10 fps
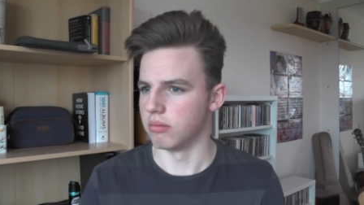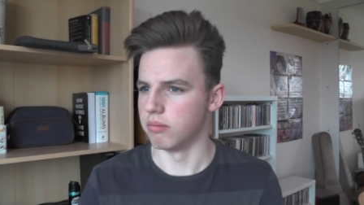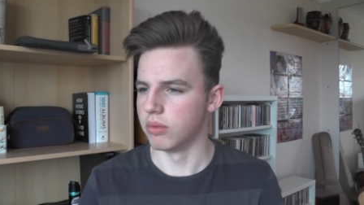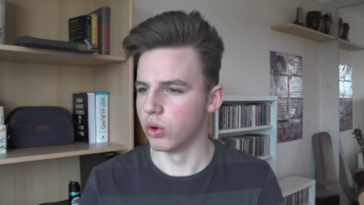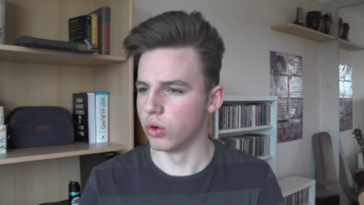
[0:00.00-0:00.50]

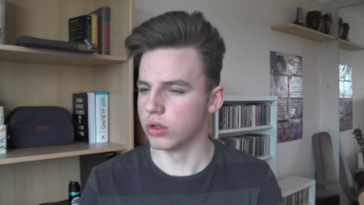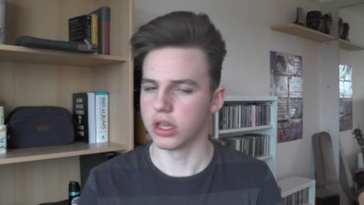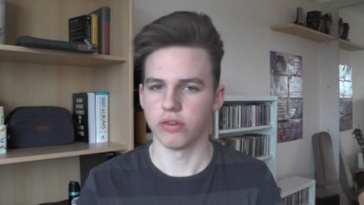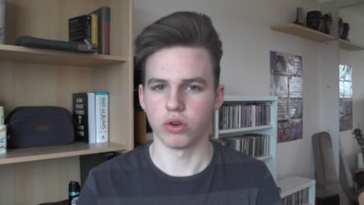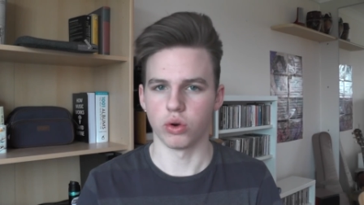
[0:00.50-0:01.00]
more
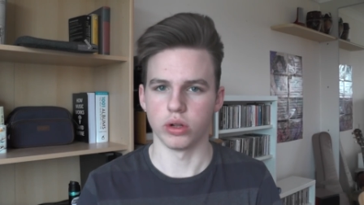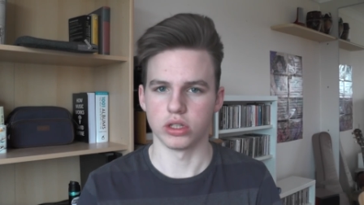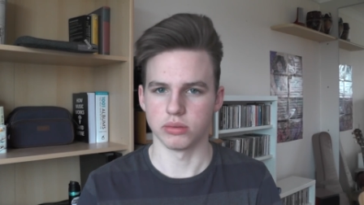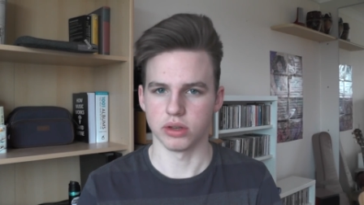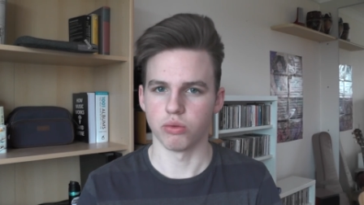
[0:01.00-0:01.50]
difficult in
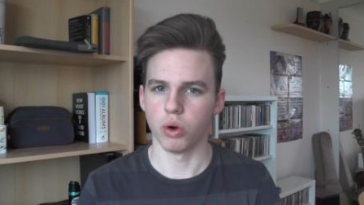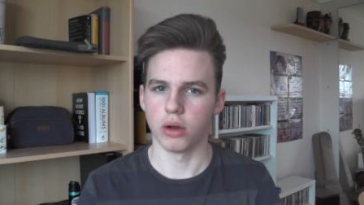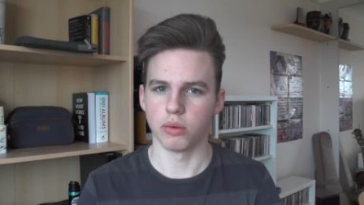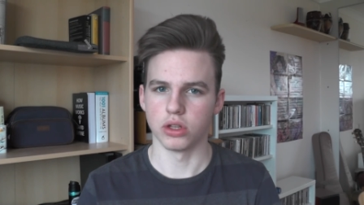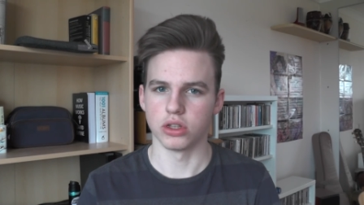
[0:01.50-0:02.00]
terms of what
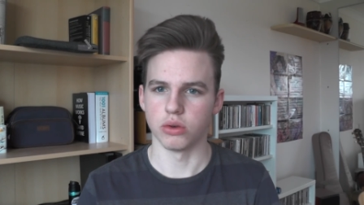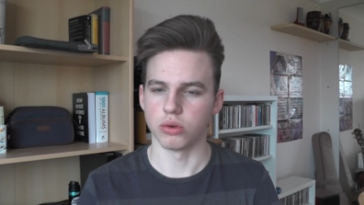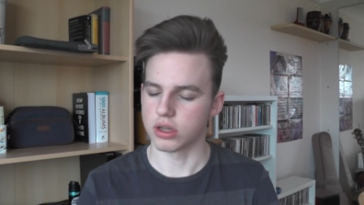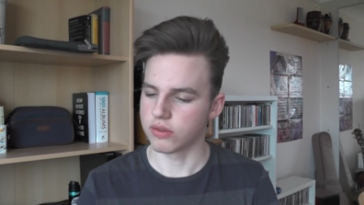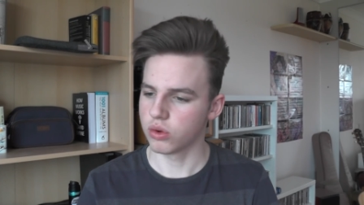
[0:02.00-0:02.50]
I want to do,
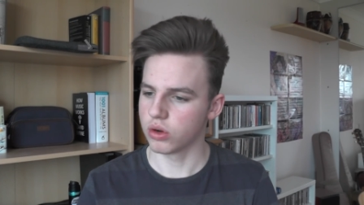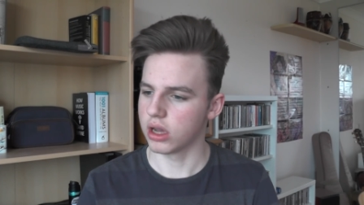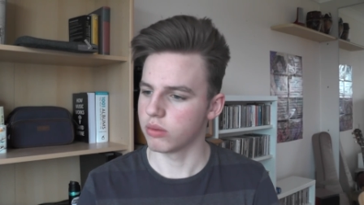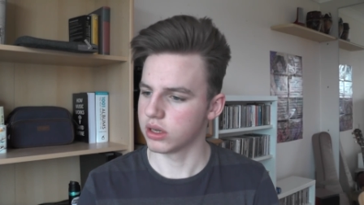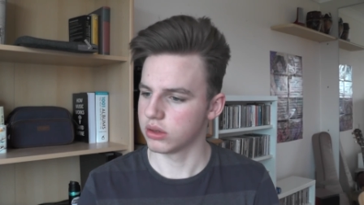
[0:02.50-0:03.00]
because I thought,
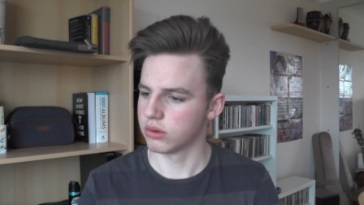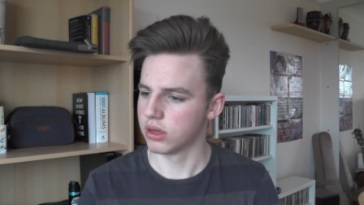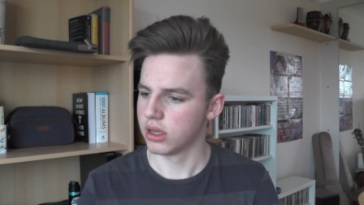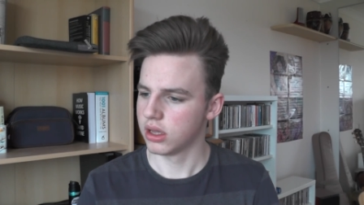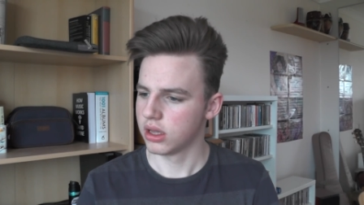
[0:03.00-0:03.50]
like, well,
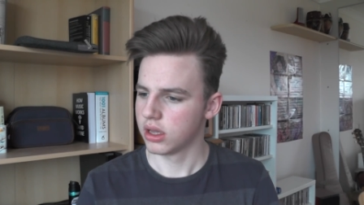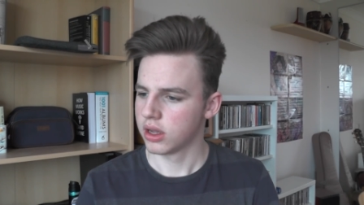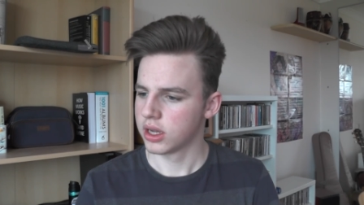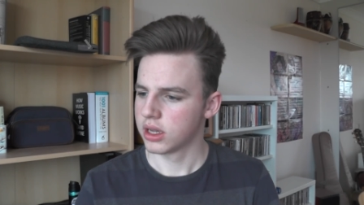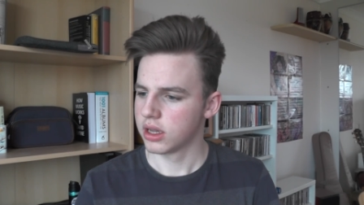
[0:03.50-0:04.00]

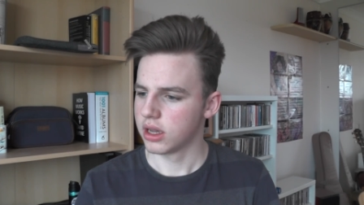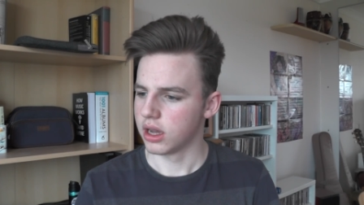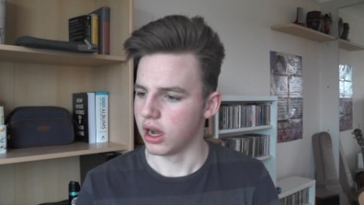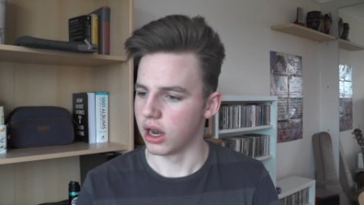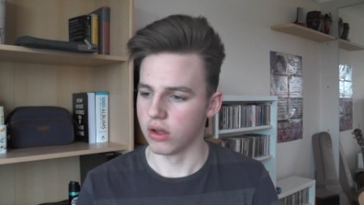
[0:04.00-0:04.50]

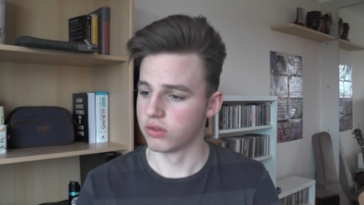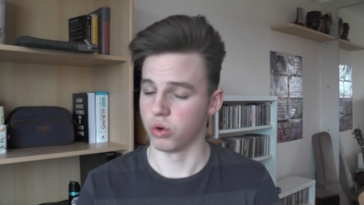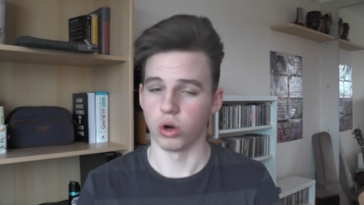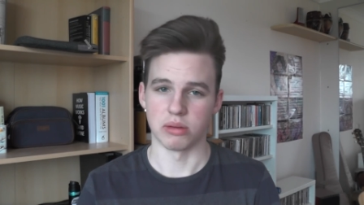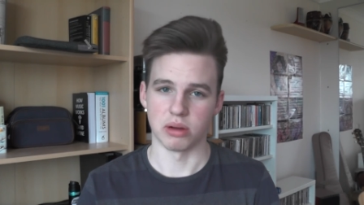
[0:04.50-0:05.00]
I love
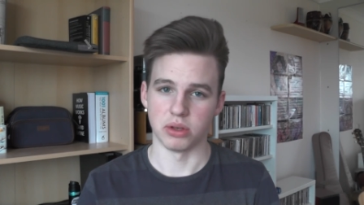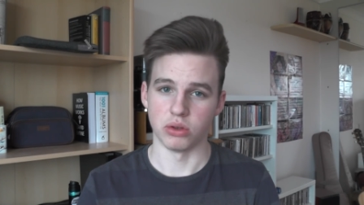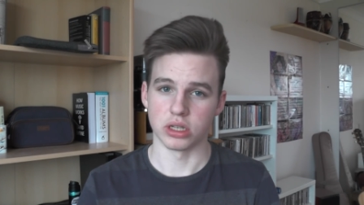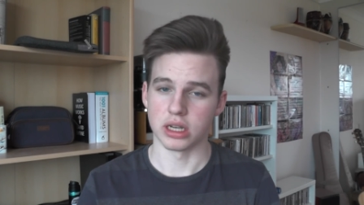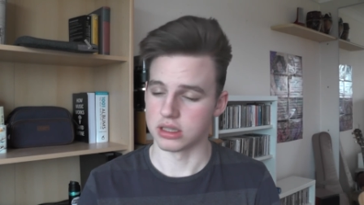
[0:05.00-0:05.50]
talking about
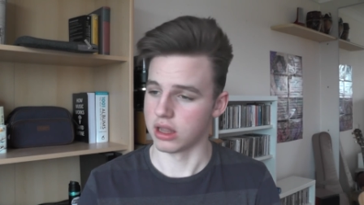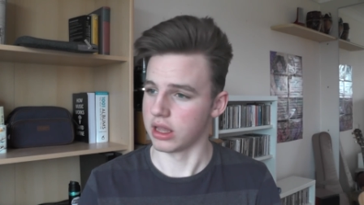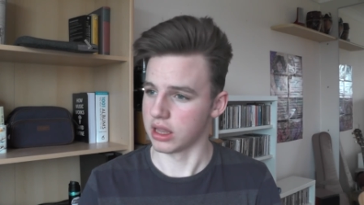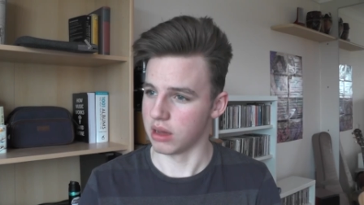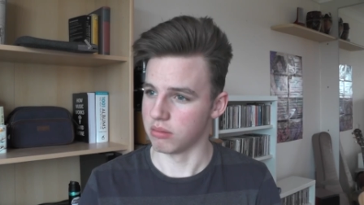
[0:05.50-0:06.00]
music. It's the
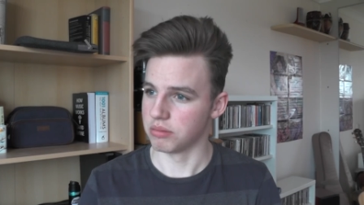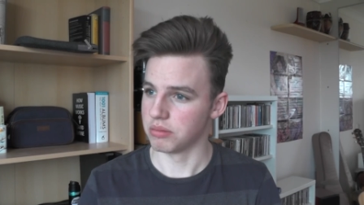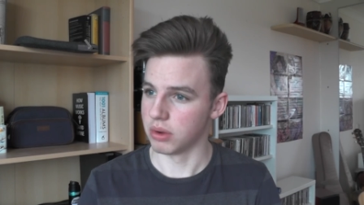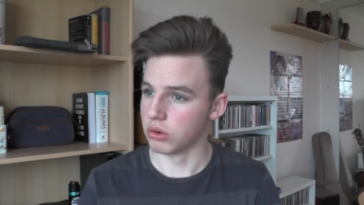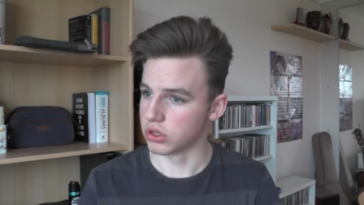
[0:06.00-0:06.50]
thing that I'm
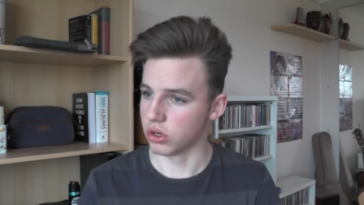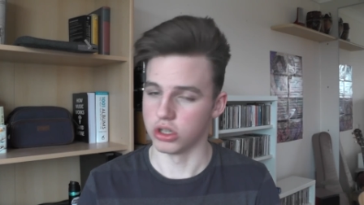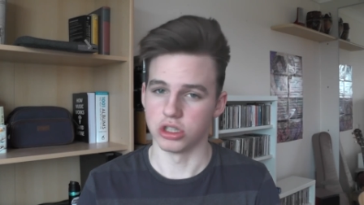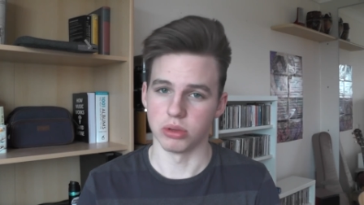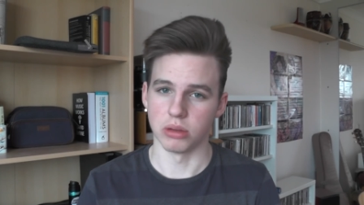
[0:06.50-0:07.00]
most
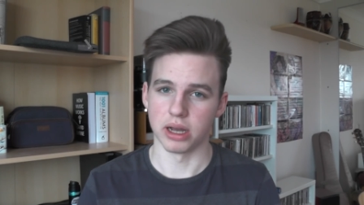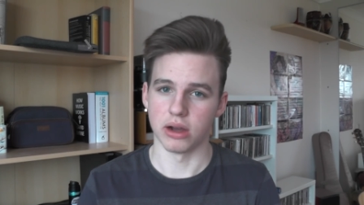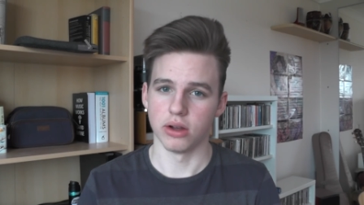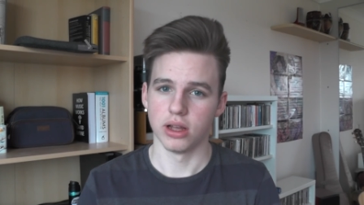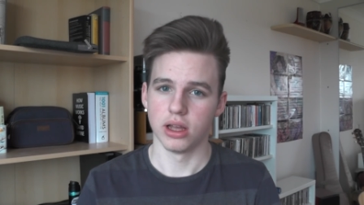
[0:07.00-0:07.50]
knowledgeable
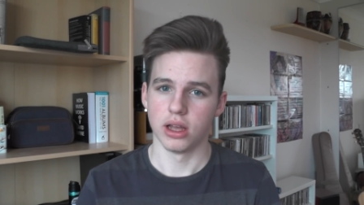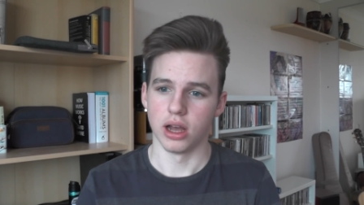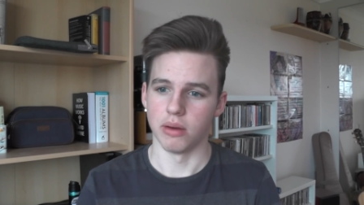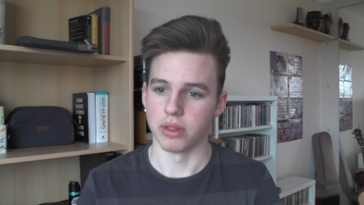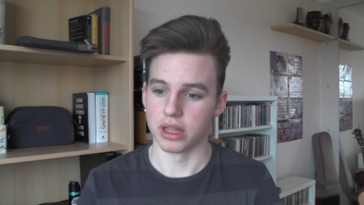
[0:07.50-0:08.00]
about,
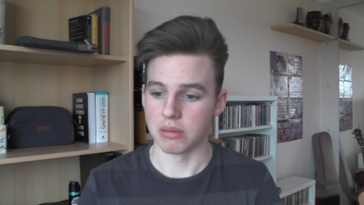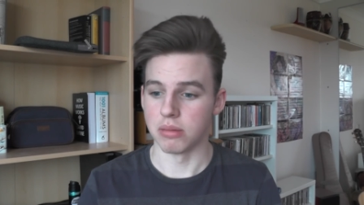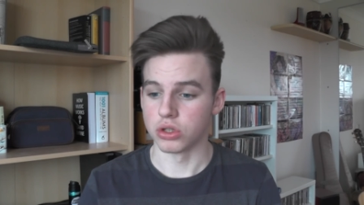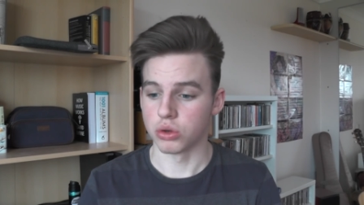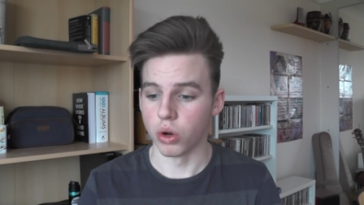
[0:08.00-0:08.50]
the thing I'm
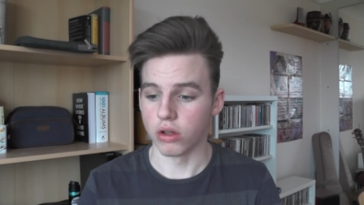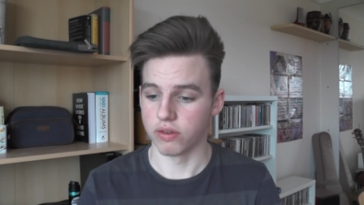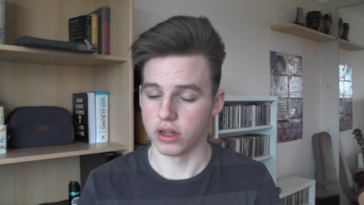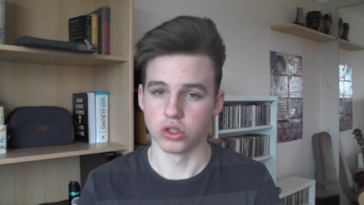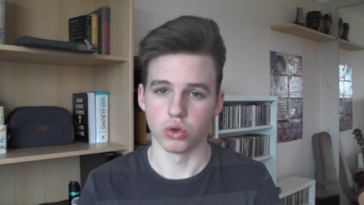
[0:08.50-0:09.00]
most
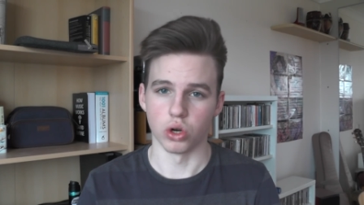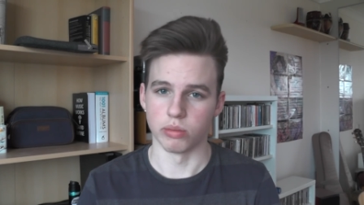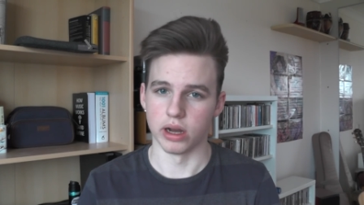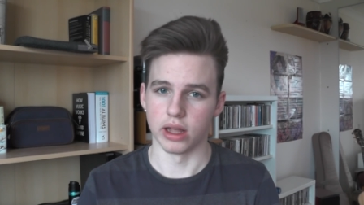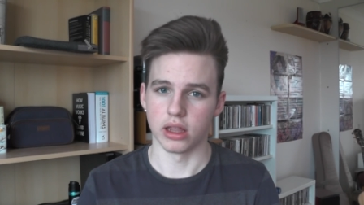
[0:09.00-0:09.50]
qualified to talk
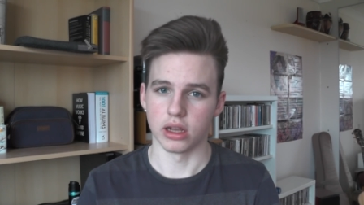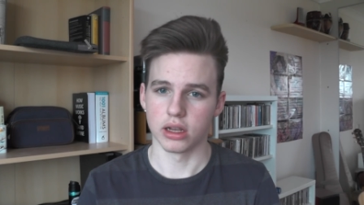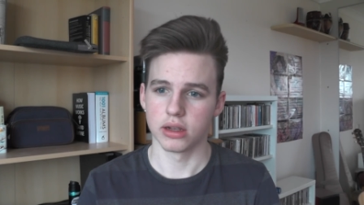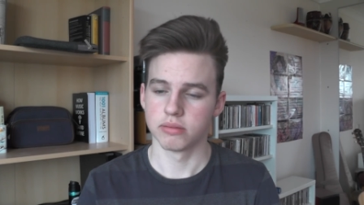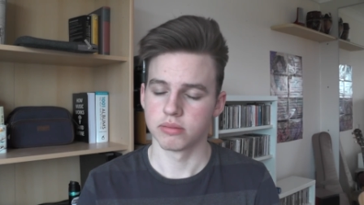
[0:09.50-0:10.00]
about, I think.